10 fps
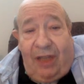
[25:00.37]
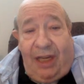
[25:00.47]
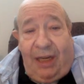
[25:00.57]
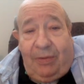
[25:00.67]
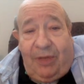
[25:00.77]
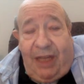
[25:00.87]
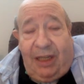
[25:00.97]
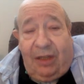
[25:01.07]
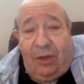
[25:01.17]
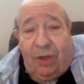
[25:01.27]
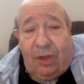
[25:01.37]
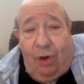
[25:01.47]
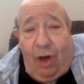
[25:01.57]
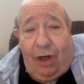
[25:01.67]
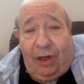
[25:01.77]
let him get a little
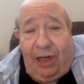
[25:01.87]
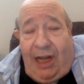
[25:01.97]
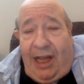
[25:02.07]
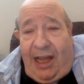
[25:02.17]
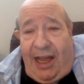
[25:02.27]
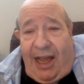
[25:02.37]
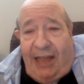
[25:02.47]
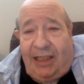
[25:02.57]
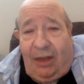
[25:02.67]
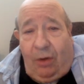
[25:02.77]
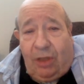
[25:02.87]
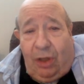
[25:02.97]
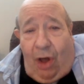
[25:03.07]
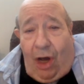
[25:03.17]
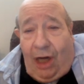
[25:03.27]
stronger as he goes
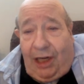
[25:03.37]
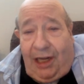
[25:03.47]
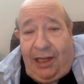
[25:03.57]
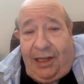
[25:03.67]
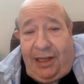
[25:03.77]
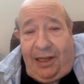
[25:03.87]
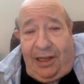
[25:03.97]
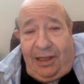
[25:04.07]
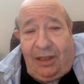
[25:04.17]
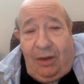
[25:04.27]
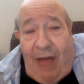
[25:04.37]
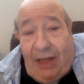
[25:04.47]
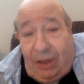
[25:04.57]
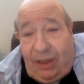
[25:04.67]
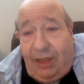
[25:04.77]
along. So
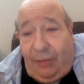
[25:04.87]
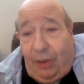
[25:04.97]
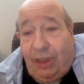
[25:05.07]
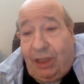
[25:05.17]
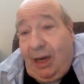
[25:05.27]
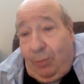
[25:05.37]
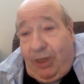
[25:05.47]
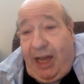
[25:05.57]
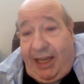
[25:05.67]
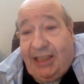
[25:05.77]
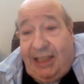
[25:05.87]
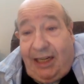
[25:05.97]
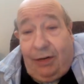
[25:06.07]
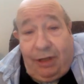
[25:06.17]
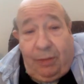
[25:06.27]
actually, the version that we, I guess,
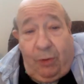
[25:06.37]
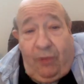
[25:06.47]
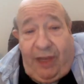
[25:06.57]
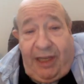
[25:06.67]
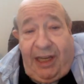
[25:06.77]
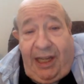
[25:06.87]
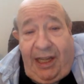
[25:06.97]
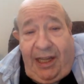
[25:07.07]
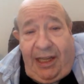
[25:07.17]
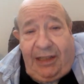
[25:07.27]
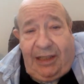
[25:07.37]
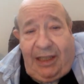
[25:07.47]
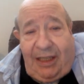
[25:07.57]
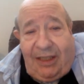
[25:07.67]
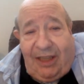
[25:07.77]
hear in the movie
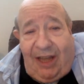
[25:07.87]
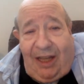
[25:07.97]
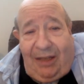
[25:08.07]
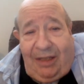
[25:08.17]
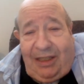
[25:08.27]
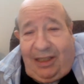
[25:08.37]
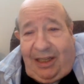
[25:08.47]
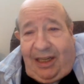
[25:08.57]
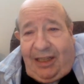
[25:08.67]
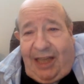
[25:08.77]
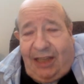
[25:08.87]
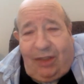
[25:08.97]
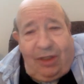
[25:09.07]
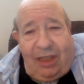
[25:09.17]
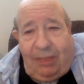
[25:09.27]
is
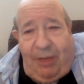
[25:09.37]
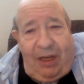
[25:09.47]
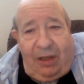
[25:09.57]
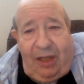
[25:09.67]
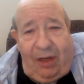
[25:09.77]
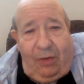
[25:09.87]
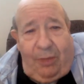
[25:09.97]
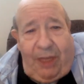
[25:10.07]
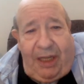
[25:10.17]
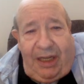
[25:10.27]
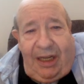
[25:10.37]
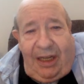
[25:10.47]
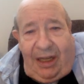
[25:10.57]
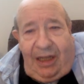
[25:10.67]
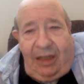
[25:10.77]
Dexter just being a little bit
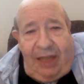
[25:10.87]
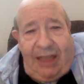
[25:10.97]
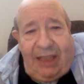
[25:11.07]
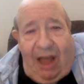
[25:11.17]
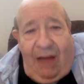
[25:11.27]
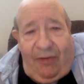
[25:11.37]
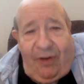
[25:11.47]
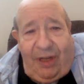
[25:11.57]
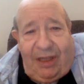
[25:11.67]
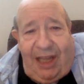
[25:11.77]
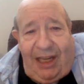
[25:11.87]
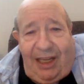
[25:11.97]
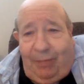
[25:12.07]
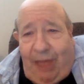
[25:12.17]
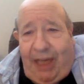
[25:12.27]
less confident than he
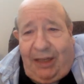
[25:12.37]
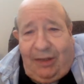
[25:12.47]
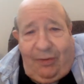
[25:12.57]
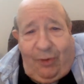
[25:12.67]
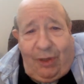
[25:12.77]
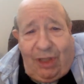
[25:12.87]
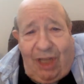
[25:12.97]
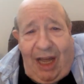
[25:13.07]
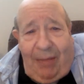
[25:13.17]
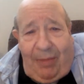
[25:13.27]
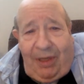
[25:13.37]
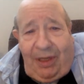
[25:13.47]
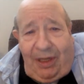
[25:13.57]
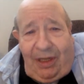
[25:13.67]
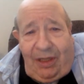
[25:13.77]
had played it the first time,
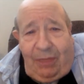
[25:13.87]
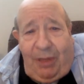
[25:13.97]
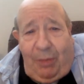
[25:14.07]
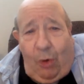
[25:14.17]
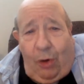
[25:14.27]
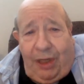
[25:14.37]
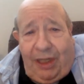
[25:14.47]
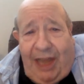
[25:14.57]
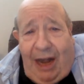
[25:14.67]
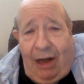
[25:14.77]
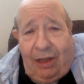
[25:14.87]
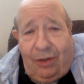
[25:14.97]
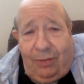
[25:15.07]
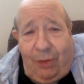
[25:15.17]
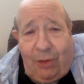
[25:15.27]
to be more in
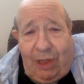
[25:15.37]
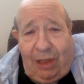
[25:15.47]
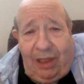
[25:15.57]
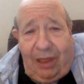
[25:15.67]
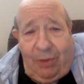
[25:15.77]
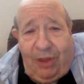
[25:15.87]
character musically